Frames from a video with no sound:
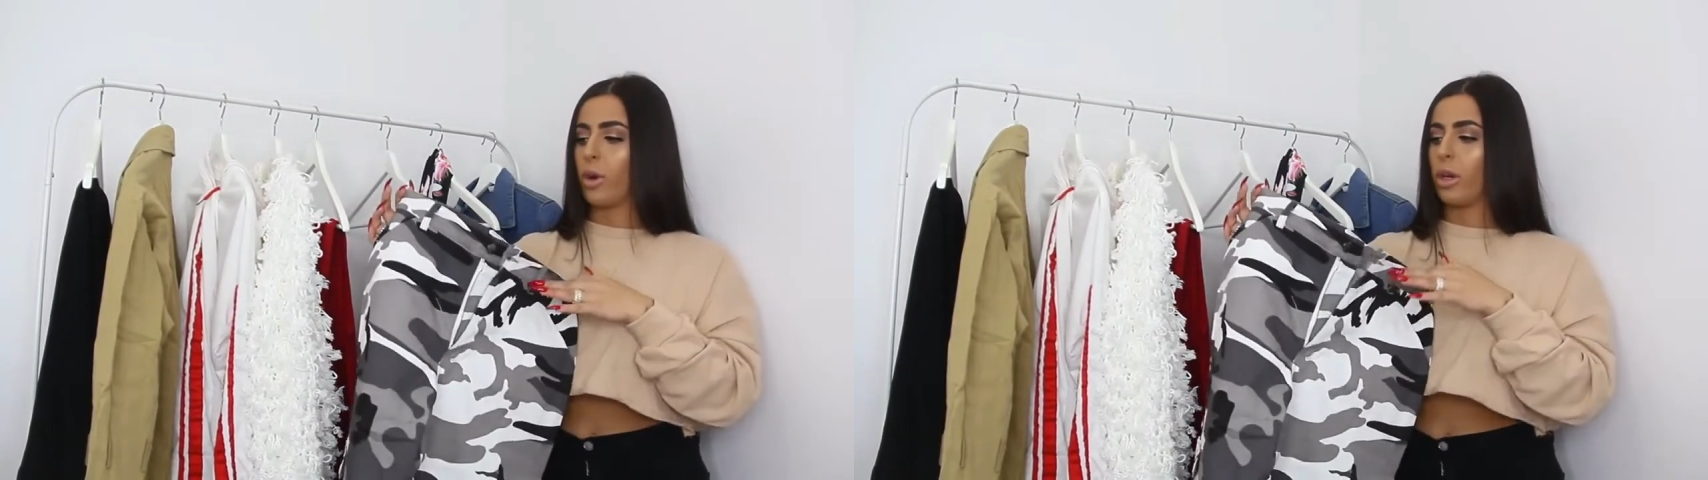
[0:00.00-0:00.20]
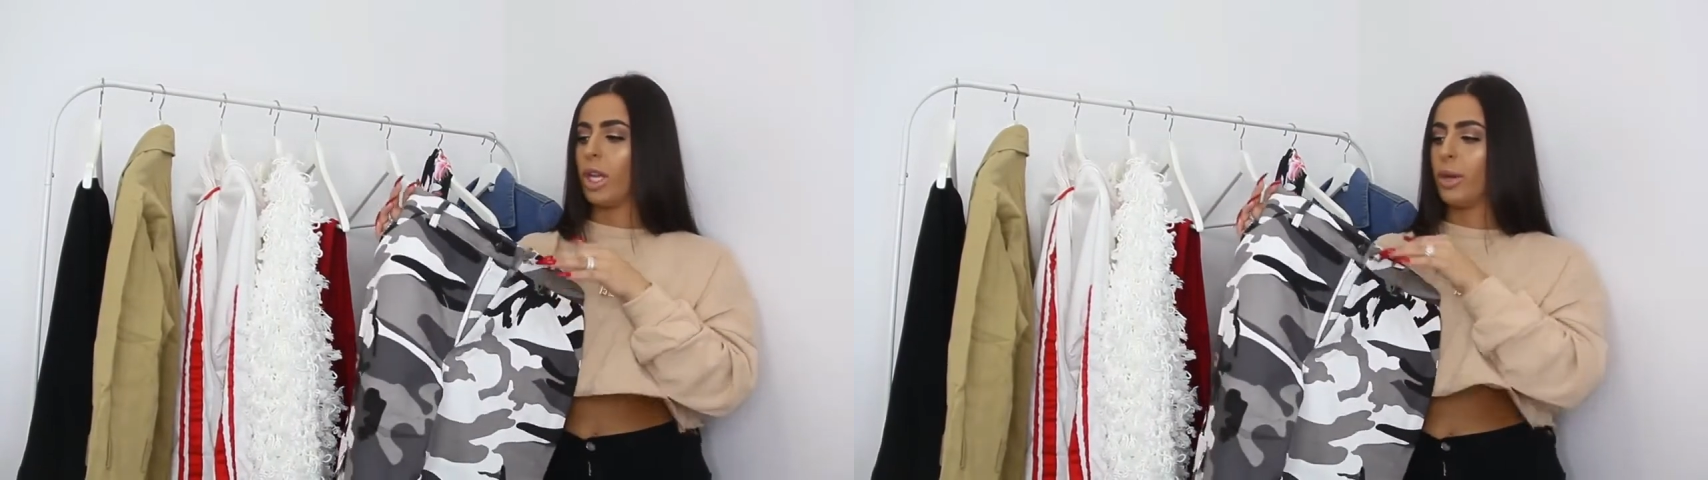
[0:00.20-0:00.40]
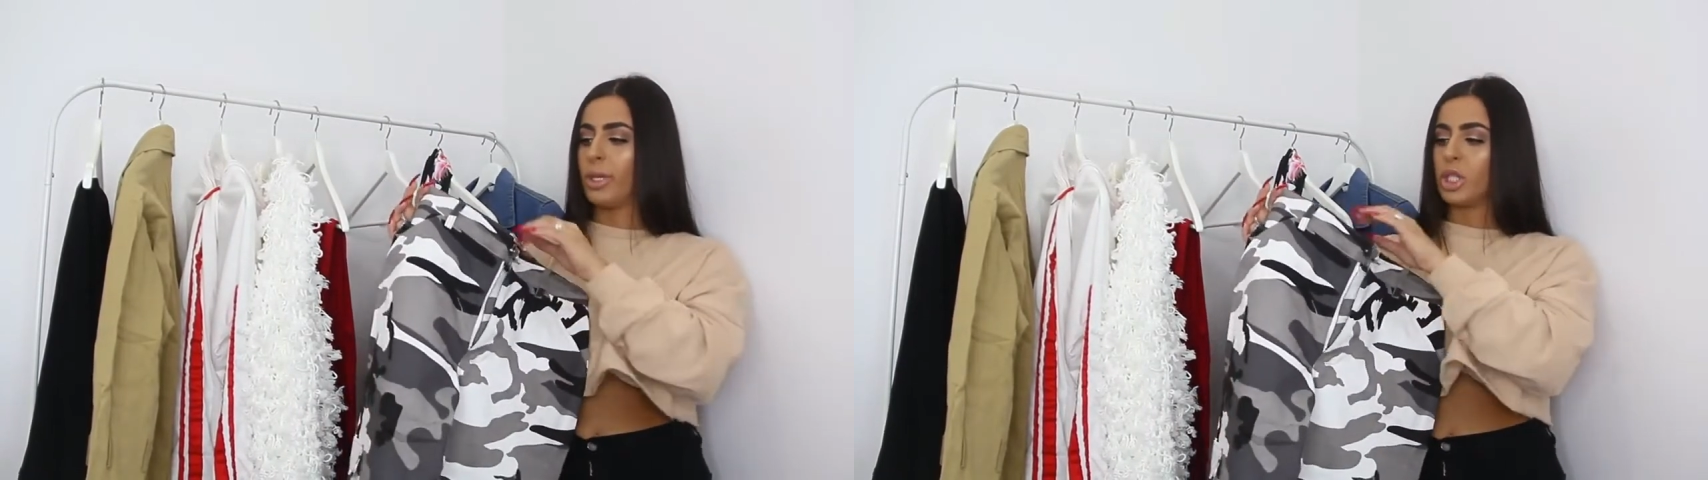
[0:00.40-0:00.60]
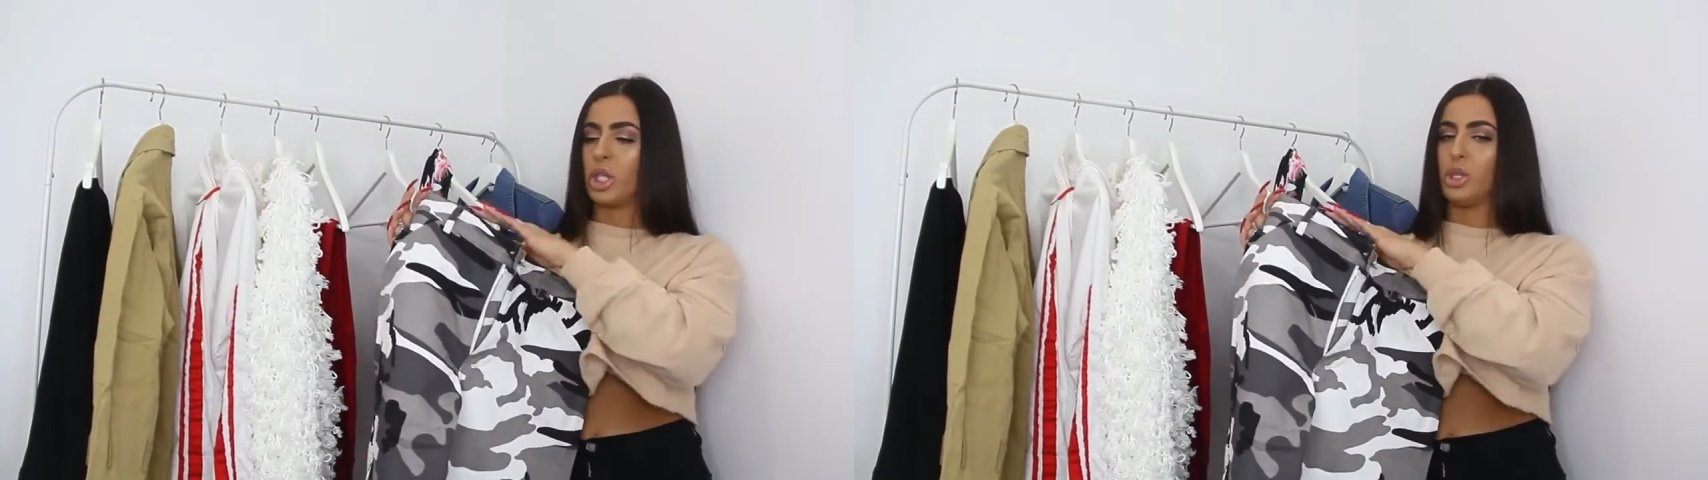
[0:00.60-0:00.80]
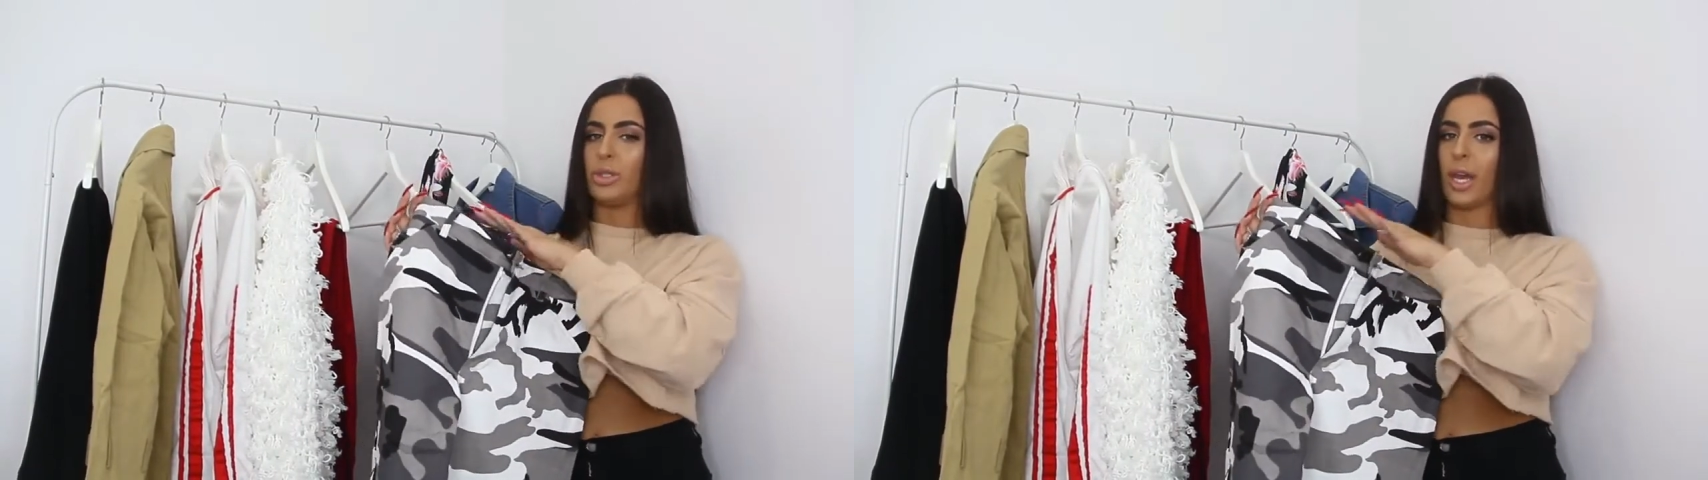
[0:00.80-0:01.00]
They were a
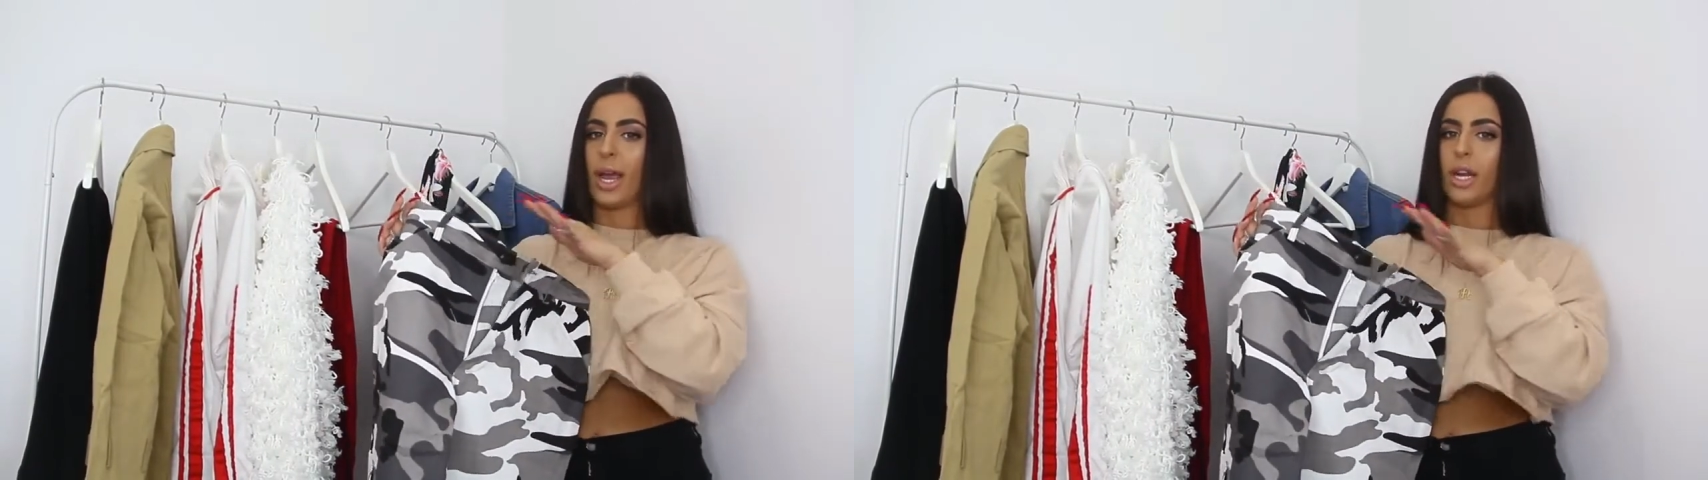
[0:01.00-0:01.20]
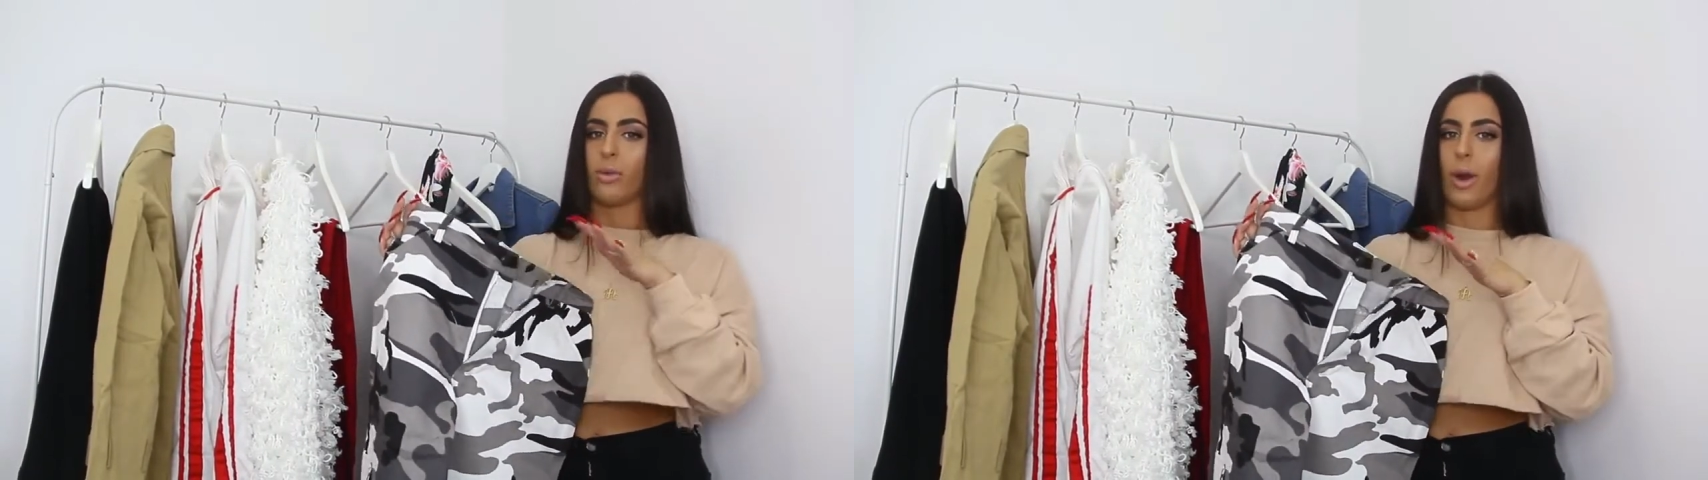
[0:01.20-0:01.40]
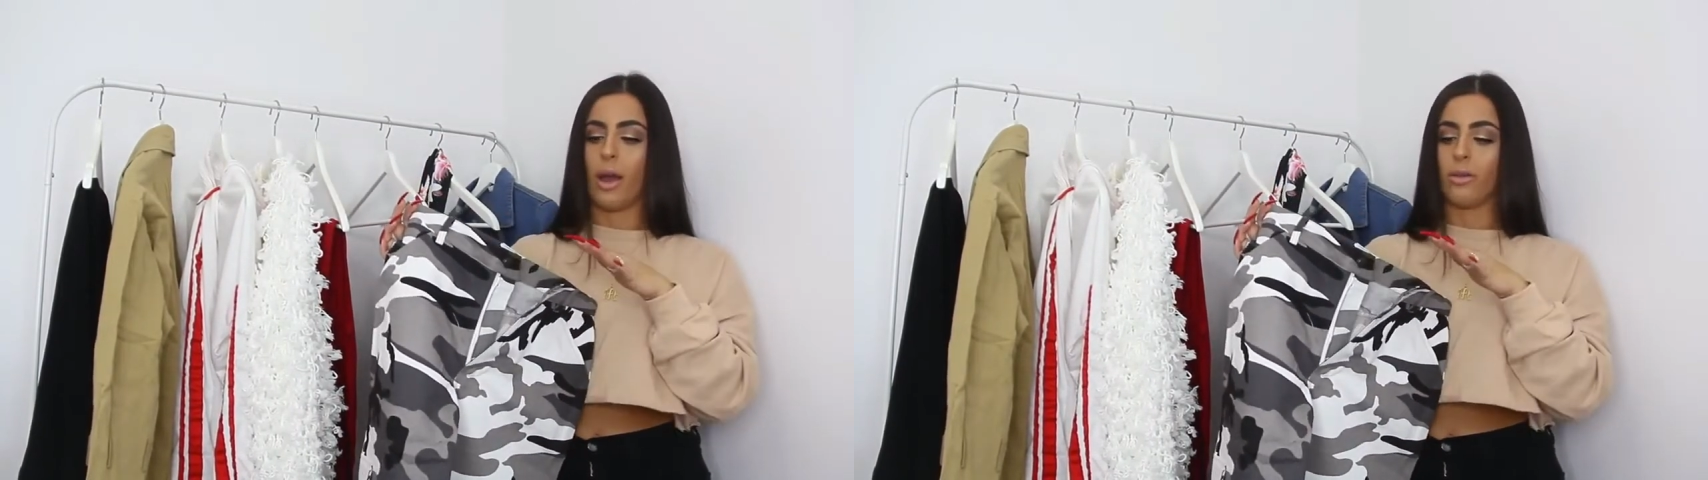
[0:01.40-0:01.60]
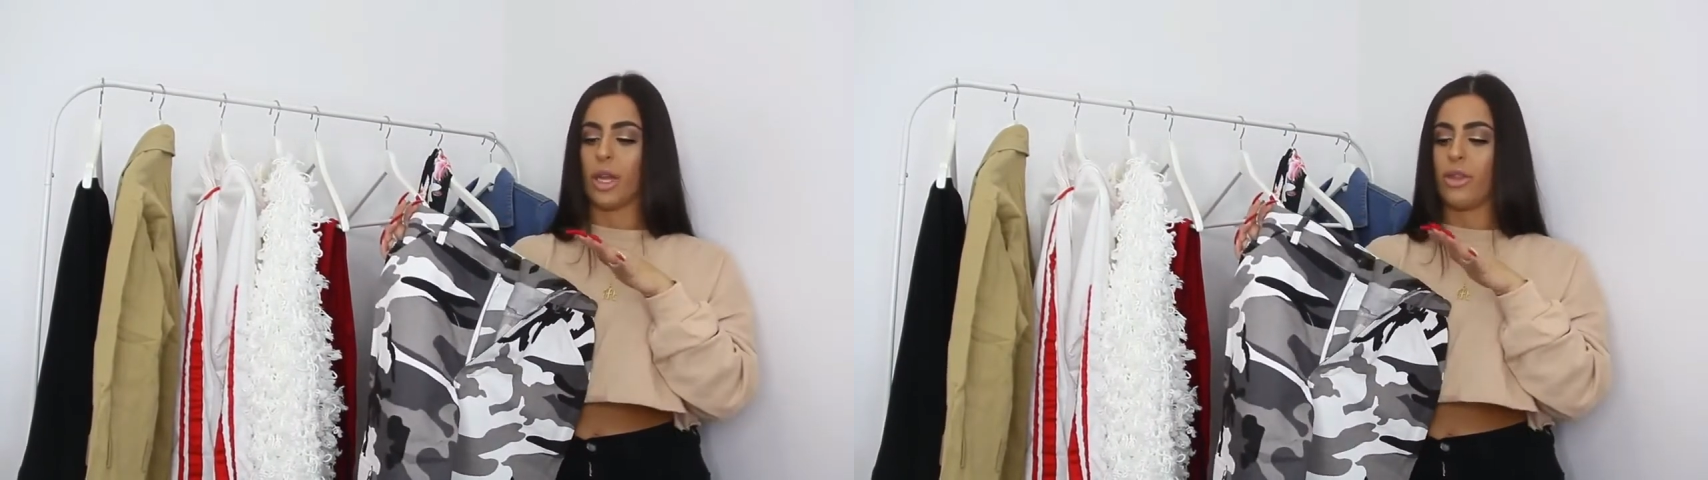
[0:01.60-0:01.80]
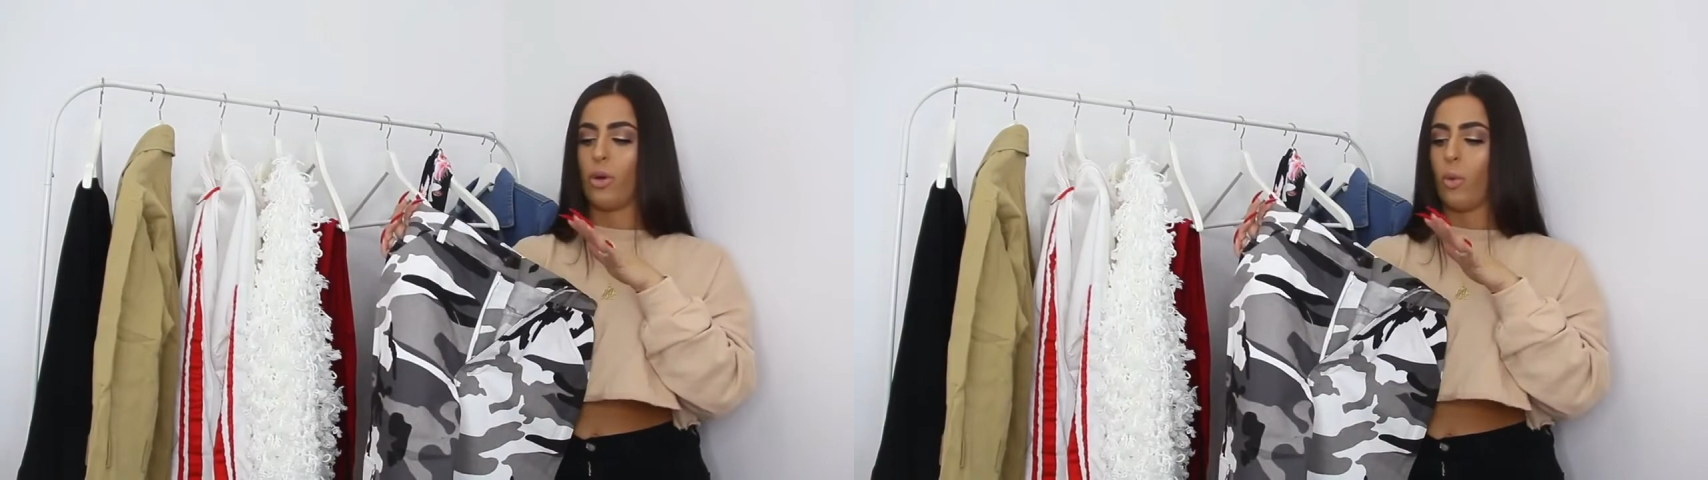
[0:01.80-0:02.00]
little bit too tight
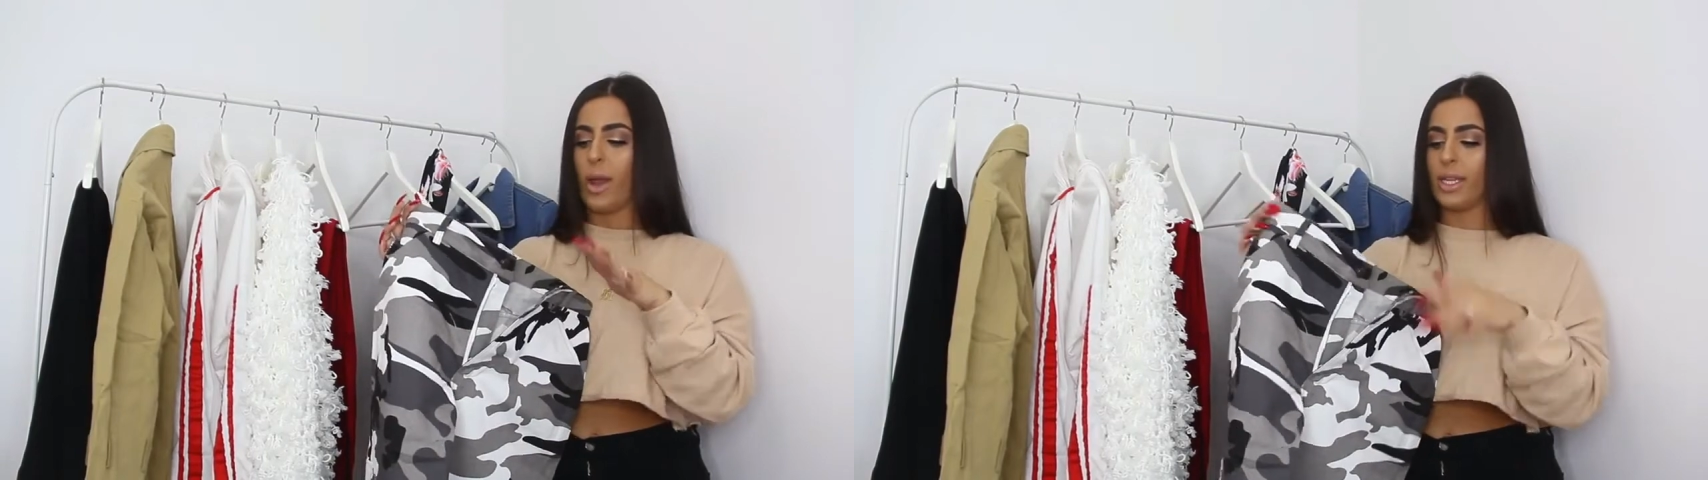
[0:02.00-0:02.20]
around